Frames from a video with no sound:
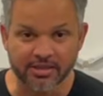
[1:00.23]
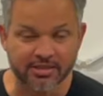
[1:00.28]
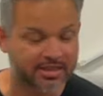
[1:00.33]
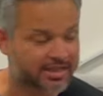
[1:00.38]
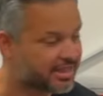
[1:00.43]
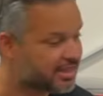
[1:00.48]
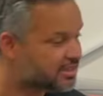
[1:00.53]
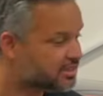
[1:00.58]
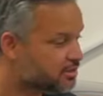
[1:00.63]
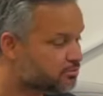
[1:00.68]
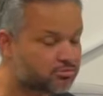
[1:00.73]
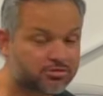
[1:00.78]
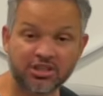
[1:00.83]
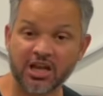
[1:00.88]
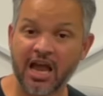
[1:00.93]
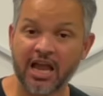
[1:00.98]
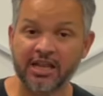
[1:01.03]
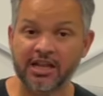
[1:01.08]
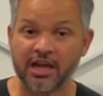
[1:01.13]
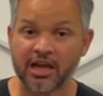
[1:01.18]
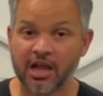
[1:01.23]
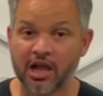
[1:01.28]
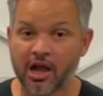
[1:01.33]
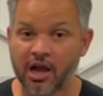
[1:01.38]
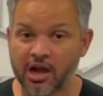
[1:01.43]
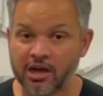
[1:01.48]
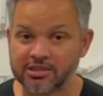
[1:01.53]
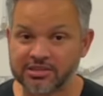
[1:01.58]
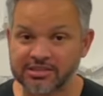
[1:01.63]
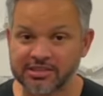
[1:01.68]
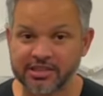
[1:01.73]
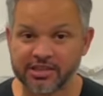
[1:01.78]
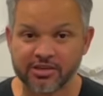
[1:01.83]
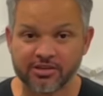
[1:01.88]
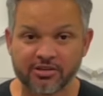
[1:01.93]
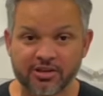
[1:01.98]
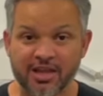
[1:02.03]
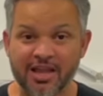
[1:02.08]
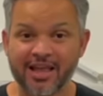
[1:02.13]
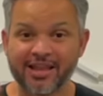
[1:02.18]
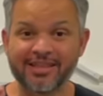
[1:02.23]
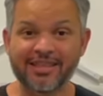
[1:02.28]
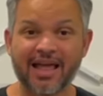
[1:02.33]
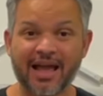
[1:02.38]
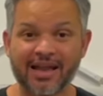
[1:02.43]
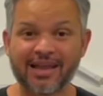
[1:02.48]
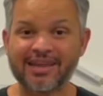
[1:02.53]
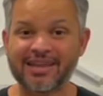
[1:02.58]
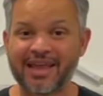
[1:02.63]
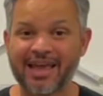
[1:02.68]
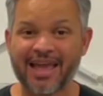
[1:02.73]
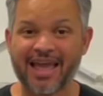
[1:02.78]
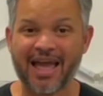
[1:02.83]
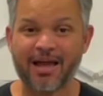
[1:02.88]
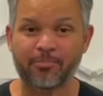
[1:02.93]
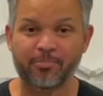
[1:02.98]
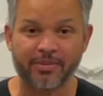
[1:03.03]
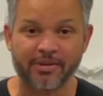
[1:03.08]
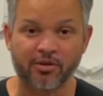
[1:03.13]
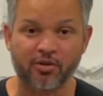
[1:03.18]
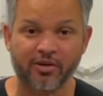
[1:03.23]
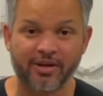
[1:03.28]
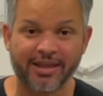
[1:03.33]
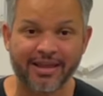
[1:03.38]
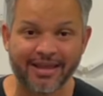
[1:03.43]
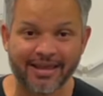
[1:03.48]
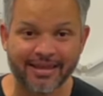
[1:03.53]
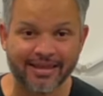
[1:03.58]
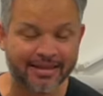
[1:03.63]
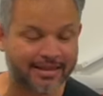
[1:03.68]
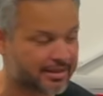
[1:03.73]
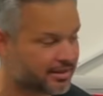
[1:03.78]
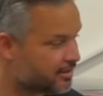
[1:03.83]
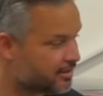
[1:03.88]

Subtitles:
to get some China cars in here. Not gonna happen, okay?